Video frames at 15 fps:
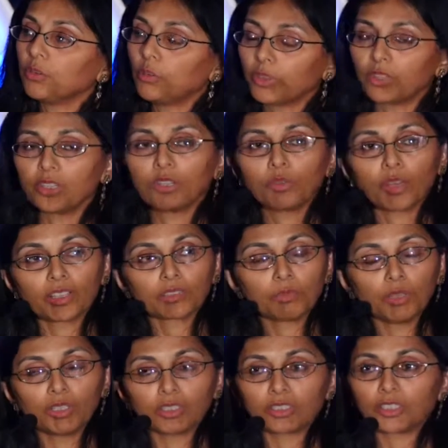with the US
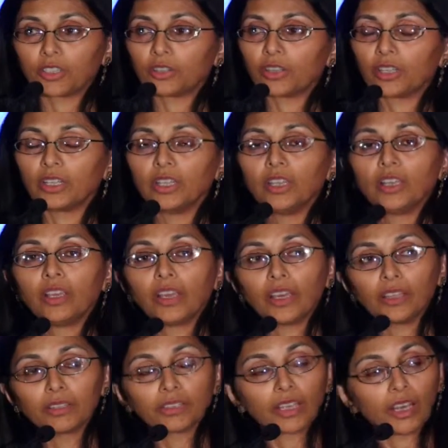military
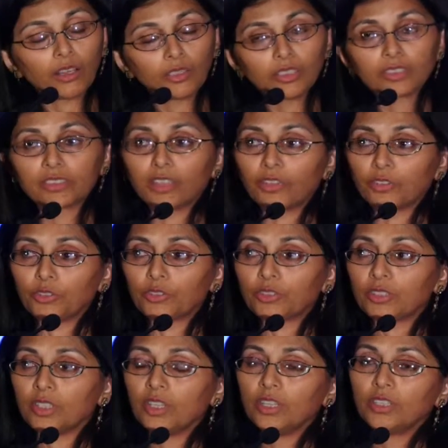and countless others
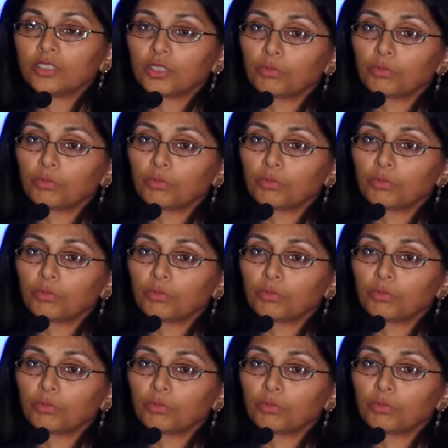to